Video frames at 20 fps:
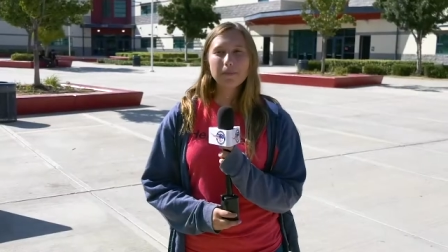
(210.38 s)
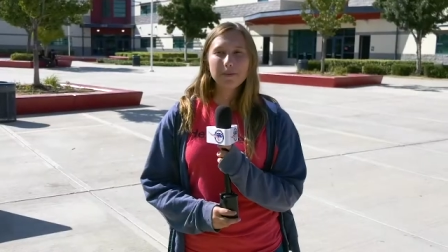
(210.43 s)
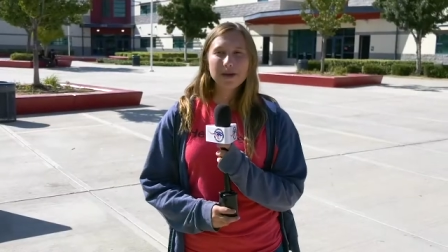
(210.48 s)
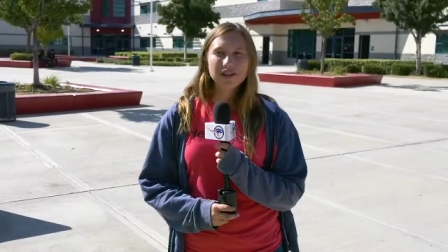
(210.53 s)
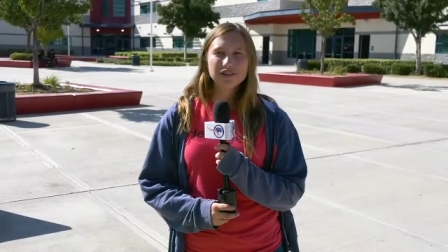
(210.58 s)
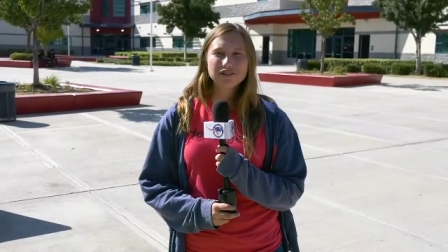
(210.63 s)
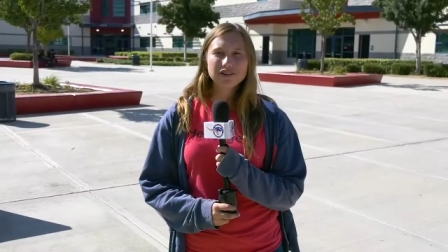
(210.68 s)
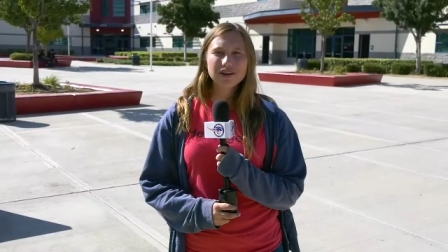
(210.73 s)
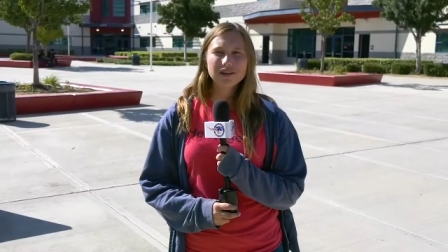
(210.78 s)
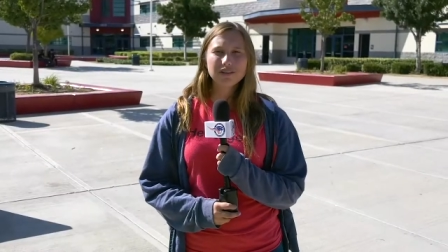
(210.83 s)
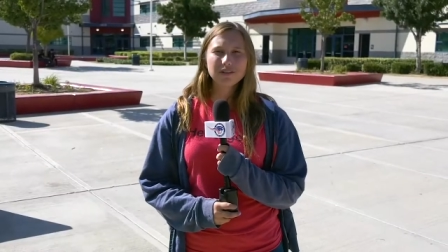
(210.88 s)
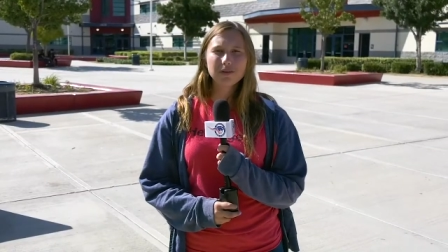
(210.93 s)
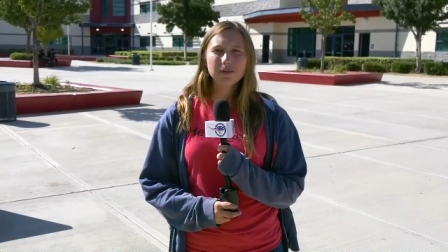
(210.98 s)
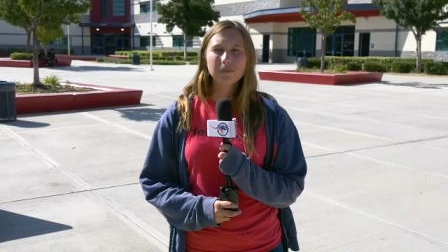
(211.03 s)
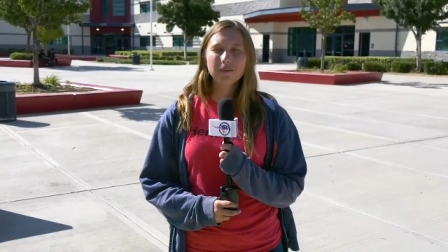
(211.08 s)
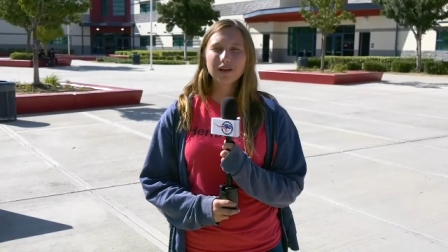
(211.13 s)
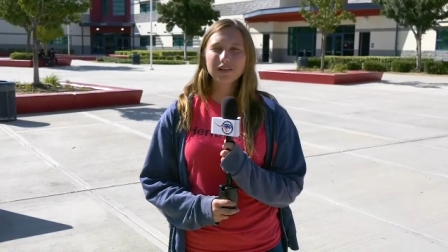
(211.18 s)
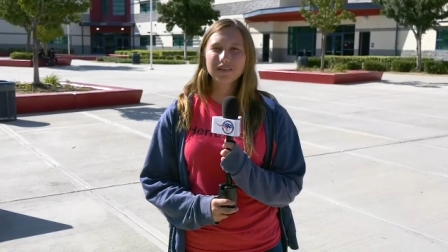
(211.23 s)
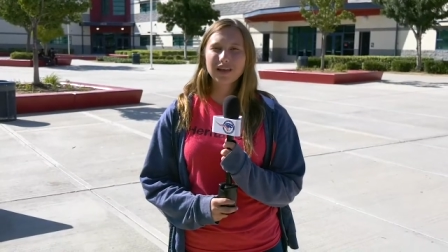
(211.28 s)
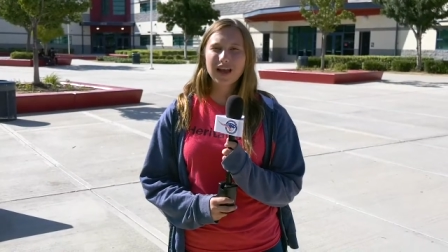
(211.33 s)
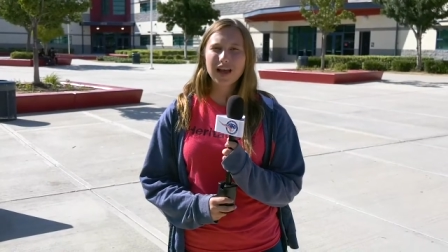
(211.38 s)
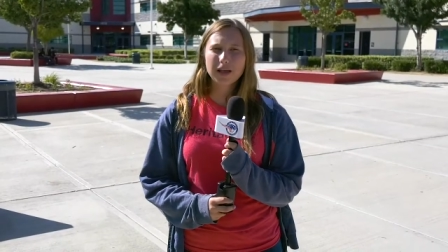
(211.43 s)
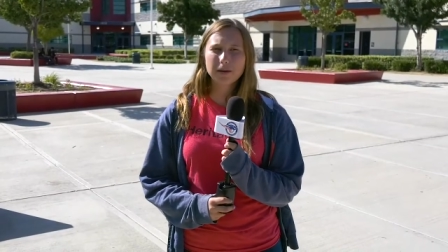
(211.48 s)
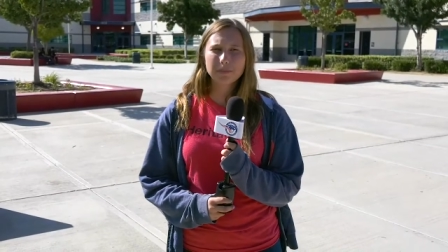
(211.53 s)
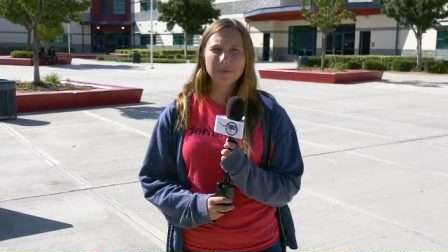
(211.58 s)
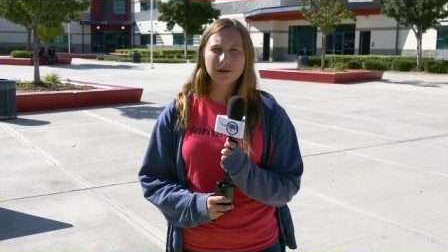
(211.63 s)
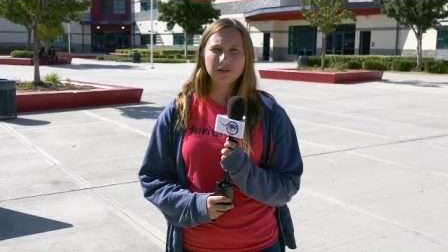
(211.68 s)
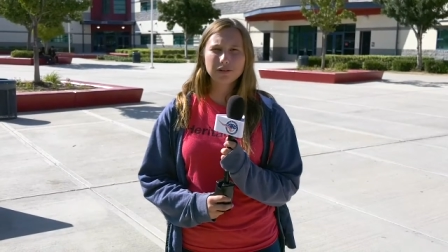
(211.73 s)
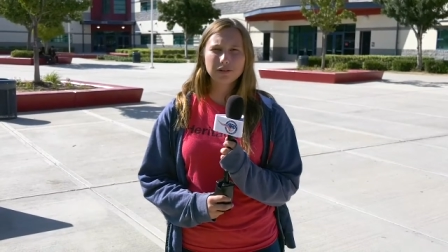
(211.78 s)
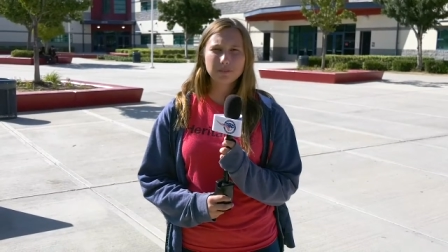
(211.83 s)
Patriots, want to
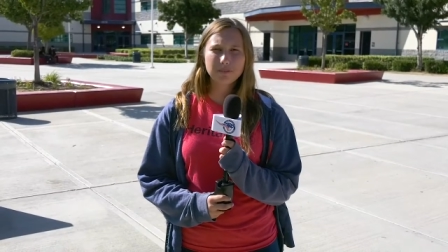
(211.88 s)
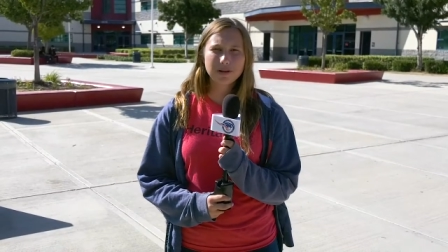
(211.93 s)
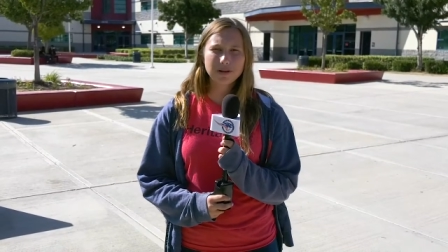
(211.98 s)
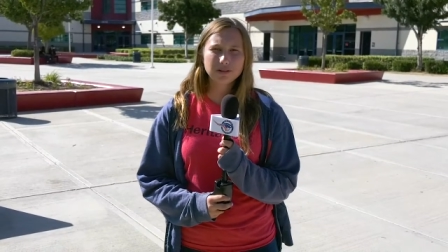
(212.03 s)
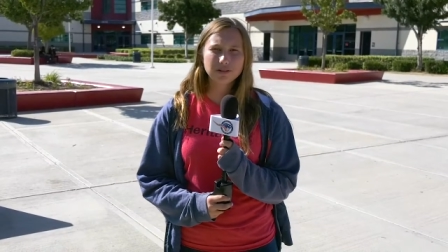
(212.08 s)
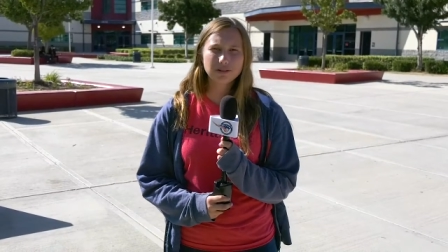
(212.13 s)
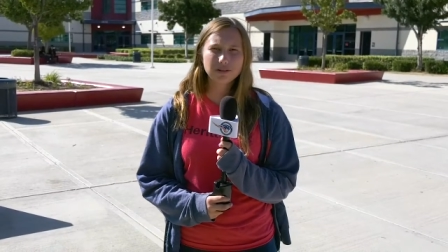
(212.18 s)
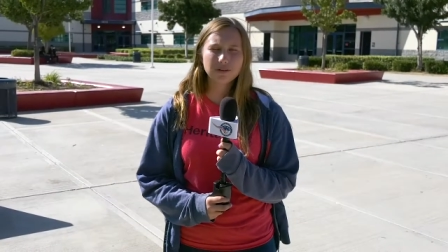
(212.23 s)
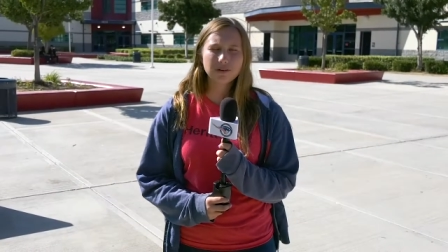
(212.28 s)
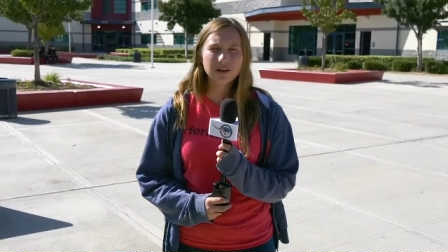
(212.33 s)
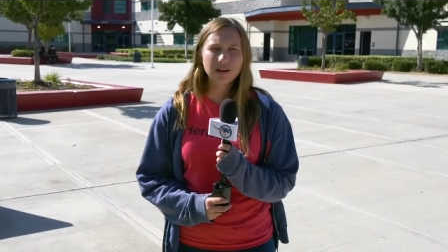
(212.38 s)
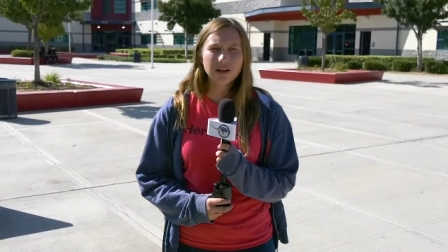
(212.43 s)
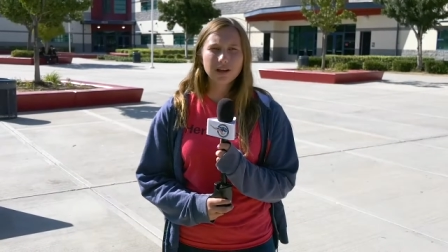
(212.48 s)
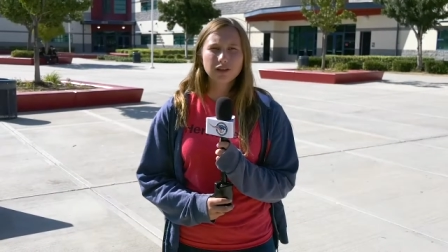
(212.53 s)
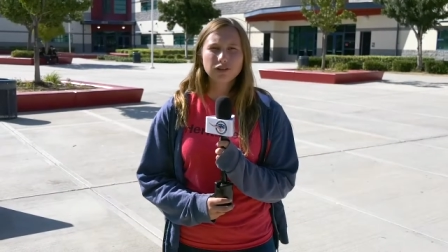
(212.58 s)
hike Machu Picchu?